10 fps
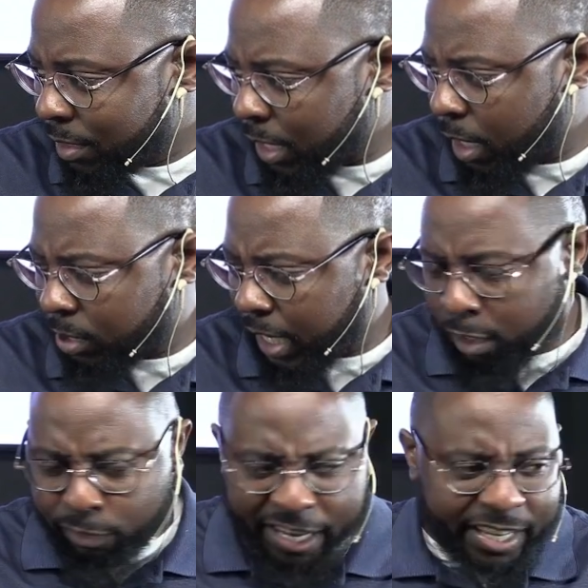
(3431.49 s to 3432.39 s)
You know what I'm
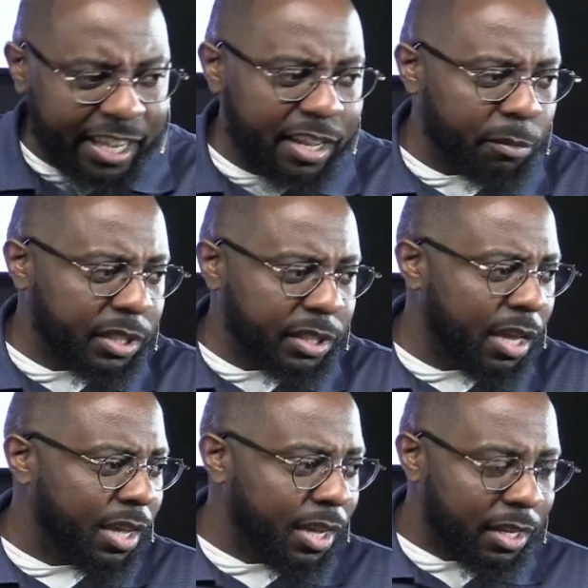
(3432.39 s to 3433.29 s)
saying? You think Gideon was,
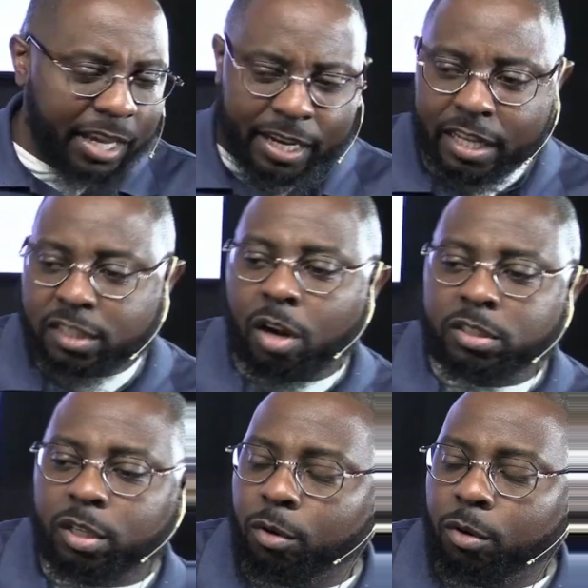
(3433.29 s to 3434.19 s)
Gideon
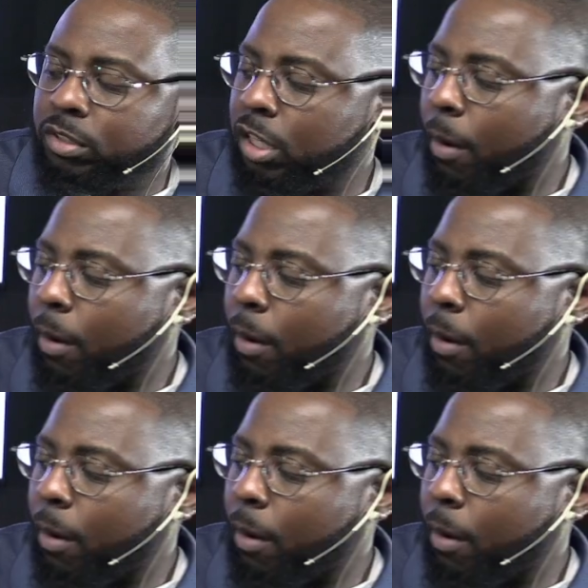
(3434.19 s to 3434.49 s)
talked to the, to